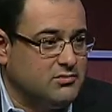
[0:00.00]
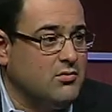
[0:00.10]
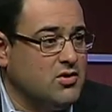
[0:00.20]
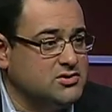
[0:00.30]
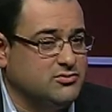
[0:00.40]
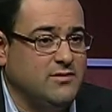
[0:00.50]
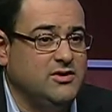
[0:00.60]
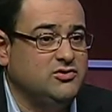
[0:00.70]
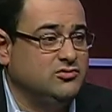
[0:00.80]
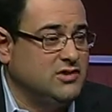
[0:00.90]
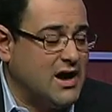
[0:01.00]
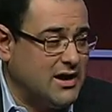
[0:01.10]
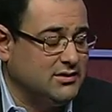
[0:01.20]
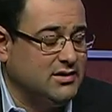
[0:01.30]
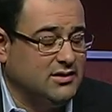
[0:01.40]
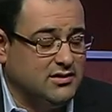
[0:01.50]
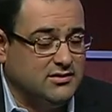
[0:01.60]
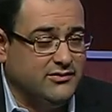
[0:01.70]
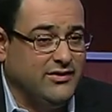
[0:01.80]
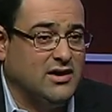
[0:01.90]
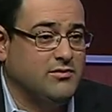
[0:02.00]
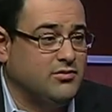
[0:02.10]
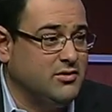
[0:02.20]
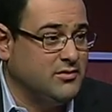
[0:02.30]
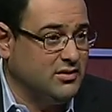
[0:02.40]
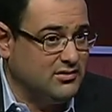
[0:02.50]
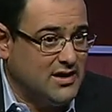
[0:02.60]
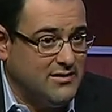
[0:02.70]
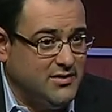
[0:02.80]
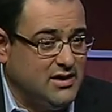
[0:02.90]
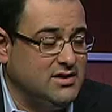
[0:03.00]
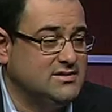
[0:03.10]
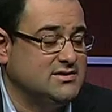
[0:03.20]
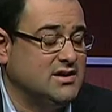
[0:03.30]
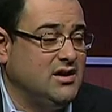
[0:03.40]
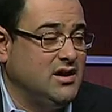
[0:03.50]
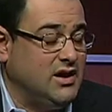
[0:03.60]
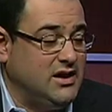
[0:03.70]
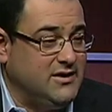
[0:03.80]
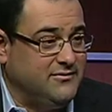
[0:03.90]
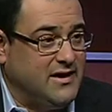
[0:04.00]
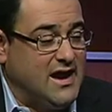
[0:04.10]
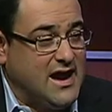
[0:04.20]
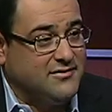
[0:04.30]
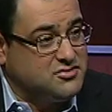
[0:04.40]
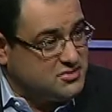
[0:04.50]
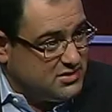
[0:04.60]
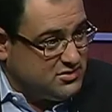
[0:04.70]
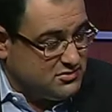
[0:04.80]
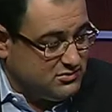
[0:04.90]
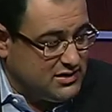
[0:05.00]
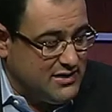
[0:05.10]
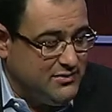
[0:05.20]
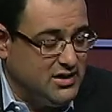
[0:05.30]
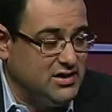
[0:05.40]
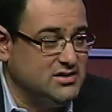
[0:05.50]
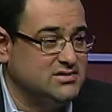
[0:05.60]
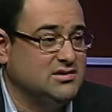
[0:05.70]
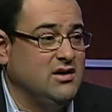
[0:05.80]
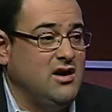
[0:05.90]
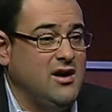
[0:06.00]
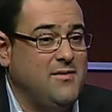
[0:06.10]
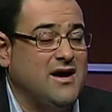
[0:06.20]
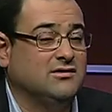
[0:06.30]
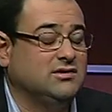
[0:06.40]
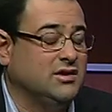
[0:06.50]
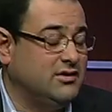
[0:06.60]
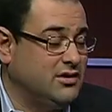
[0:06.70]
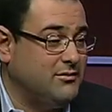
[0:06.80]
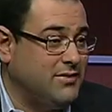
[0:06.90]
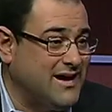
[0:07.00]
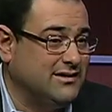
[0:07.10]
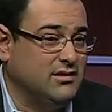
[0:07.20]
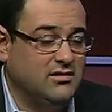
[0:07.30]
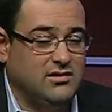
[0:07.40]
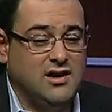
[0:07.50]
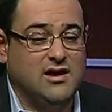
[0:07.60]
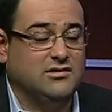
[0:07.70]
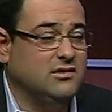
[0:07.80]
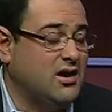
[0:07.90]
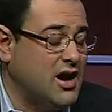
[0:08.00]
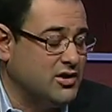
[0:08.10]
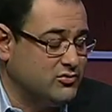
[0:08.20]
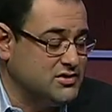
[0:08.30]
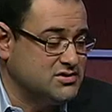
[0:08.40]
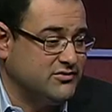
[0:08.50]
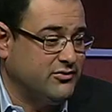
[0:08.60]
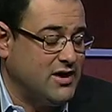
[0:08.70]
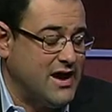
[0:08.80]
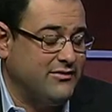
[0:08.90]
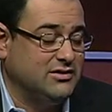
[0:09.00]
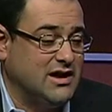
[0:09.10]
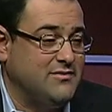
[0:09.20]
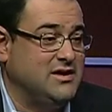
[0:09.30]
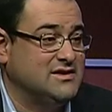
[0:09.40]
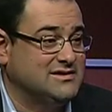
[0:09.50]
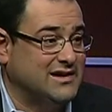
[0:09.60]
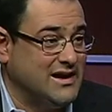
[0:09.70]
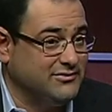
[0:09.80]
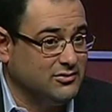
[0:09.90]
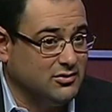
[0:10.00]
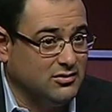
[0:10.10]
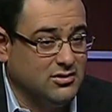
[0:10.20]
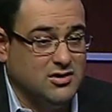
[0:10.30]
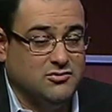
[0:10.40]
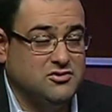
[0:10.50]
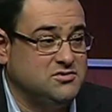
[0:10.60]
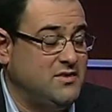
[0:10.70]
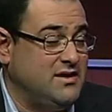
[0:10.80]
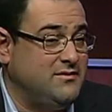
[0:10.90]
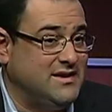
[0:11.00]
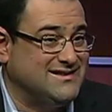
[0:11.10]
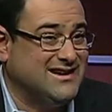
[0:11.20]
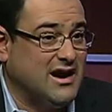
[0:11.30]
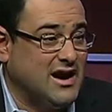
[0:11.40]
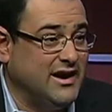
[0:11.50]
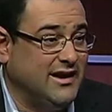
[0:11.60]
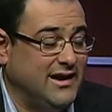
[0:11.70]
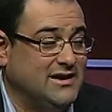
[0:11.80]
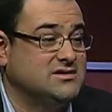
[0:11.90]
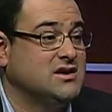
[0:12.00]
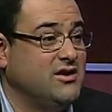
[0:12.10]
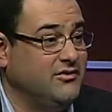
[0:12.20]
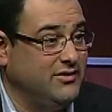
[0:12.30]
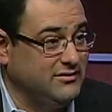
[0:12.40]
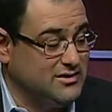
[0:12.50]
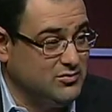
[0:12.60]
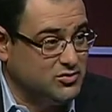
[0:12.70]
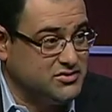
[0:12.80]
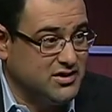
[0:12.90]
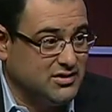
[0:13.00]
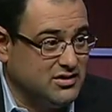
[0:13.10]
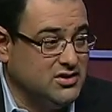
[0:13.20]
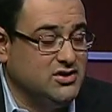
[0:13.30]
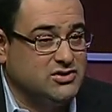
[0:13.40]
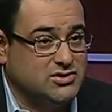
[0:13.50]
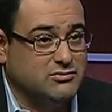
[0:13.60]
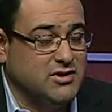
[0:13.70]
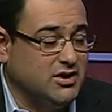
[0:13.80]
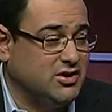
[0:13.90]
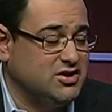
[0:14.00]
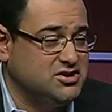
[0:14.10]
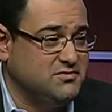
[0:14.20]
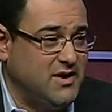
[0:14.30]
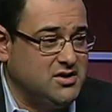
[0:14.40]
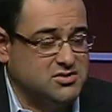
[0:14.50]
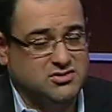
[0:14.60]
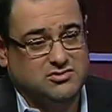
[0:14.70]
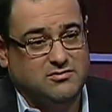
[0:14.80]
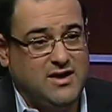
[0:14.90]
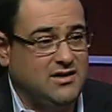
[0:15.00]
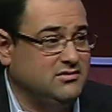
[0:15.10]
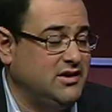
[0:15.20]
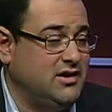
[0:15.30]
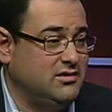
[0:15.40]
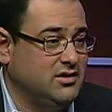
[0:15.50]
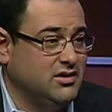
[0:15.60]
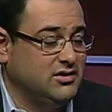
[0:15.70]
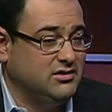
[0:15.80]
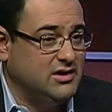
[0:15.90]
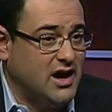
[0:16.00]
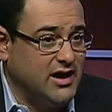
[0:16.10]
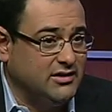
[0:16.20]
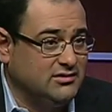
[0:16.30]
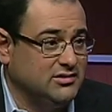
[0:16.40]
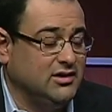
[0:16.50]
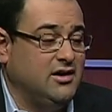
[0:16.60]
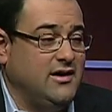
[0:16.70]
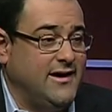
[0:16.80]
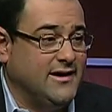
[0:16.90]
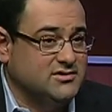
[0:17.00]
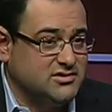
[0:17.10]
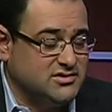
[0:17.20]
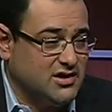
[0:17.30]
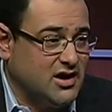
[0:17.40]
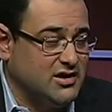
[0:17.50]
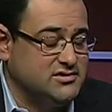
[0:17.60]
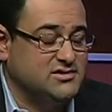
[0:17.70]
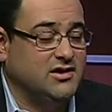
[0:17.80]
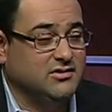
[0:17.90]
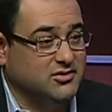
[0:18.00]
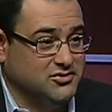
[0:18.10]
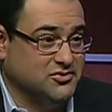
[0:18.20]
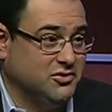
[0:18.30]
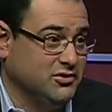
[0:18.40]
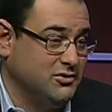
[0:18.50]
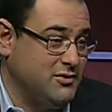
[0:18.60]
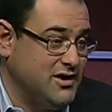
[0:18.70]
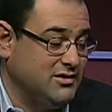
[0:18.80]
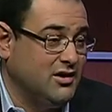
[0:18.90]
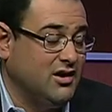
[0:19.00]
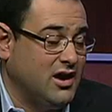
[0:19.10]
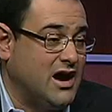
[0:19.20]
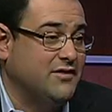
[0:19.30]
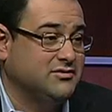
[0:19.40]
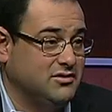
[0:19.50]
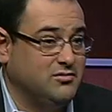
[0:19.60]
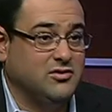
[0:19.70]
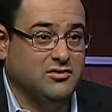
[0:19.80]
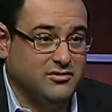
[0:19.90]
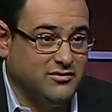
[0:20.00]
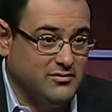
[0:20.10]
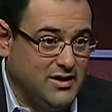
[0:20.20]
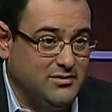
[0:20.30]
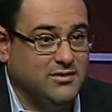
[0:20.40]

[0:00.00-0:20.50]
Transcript: most women do not develop permanent diabetes if they have gestational diabetes, but they are at high risk for having diabetes lifelong, which may be as high as 50%. So we encourage patients to maintain diet, exercise, and control their weight after the birth of the baby.